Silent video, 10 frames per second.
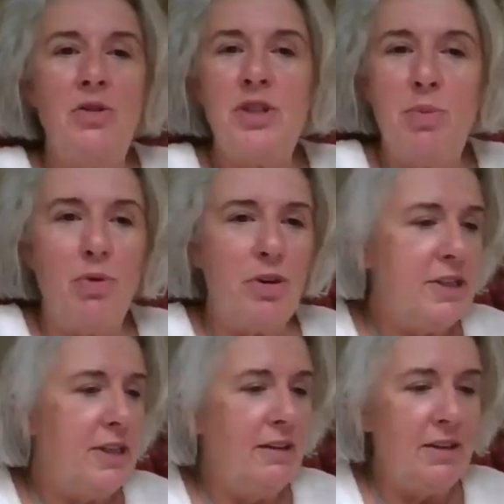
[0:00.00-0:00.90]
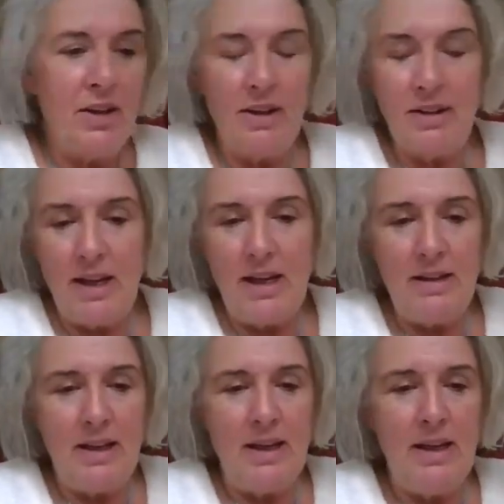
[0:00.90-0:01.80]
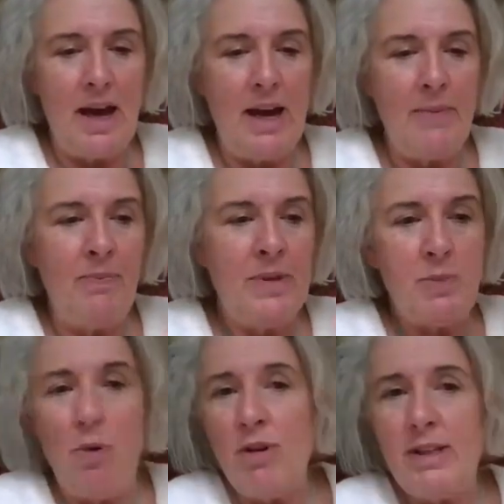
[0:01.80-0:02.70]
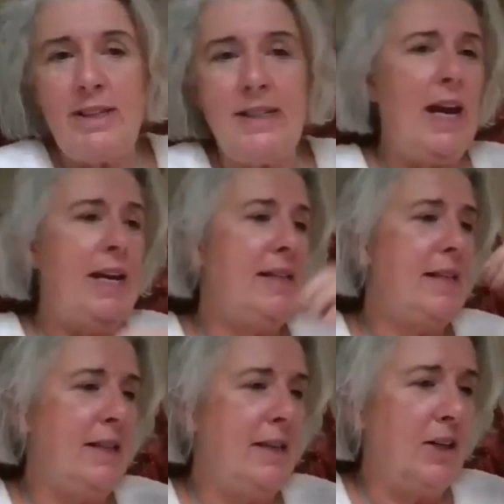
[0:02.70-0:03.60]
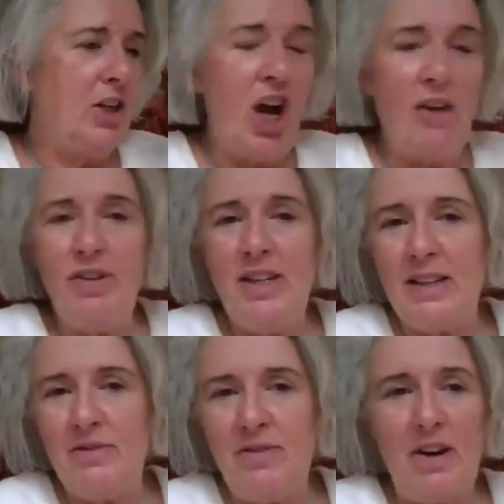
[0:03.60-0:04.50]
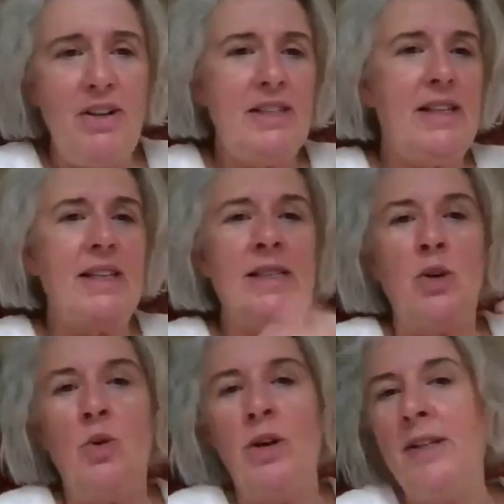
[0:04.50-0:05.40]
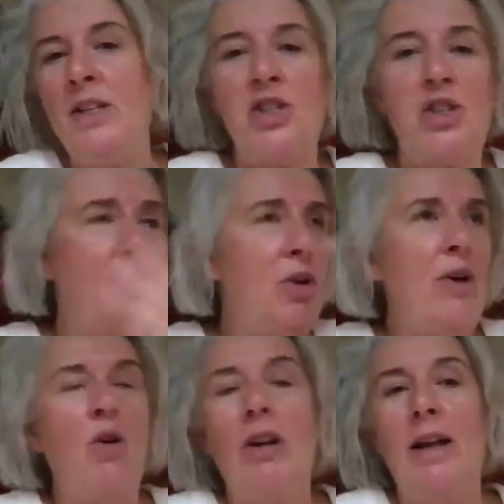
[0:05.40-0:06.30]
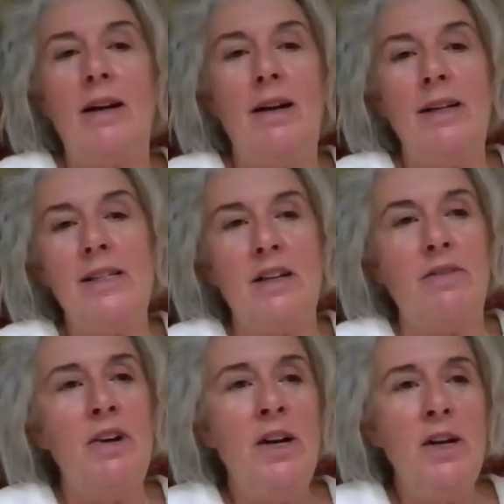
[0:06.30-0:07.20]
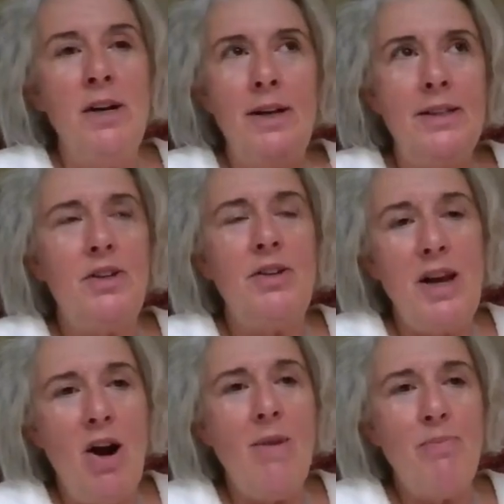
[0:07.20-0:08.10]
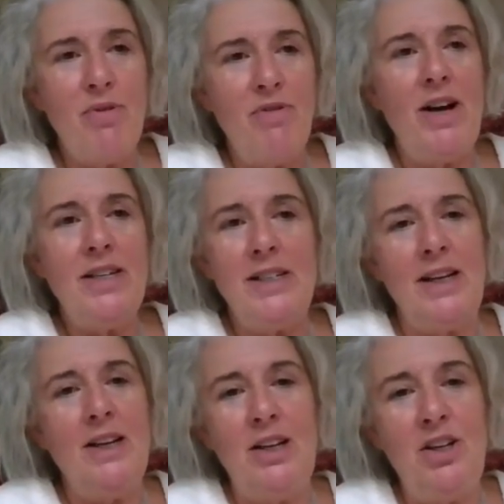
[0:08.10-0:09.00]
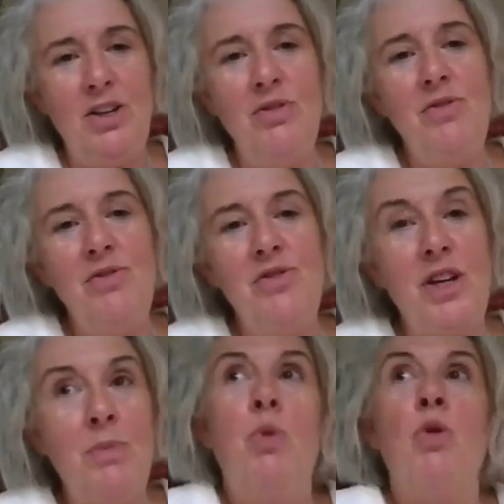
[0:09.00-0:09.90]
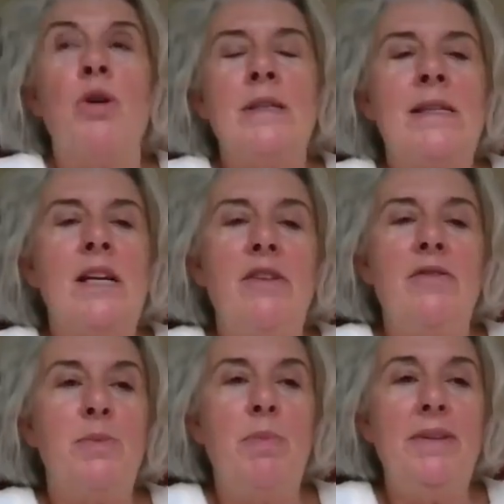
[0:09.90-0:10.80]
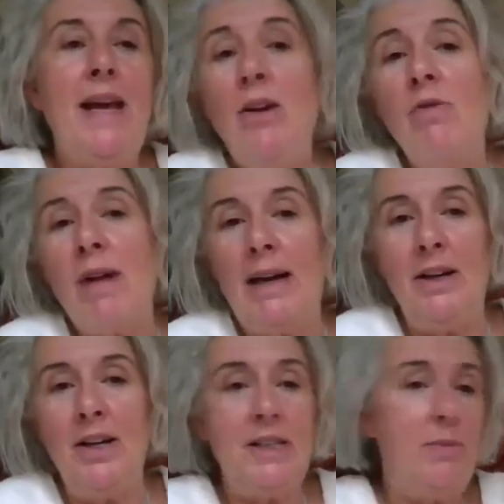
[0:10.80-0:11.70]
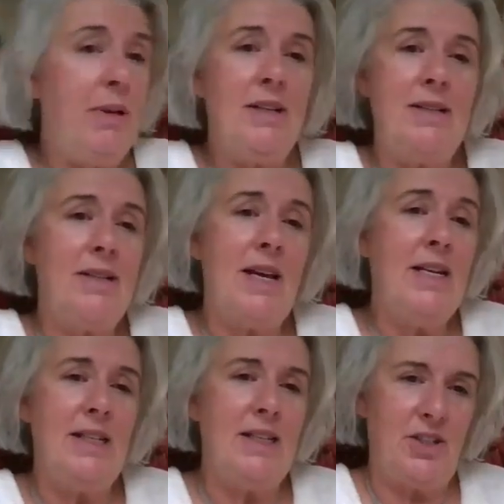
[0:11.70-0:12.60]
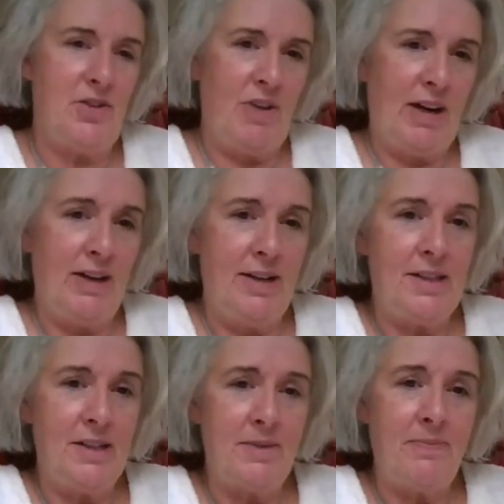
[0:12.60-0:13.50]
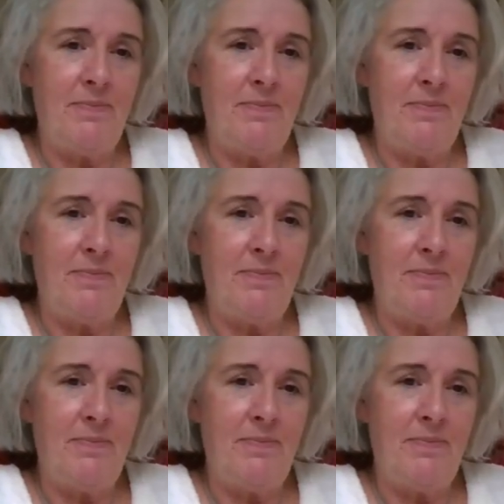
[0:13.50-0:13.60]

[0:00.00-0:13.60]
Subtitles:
supporting the sports days and the coffees at various things that go on in the school and all that kind of stuff. So they are providing huge, important service, but they don't recognize it because society doesn't recognize it.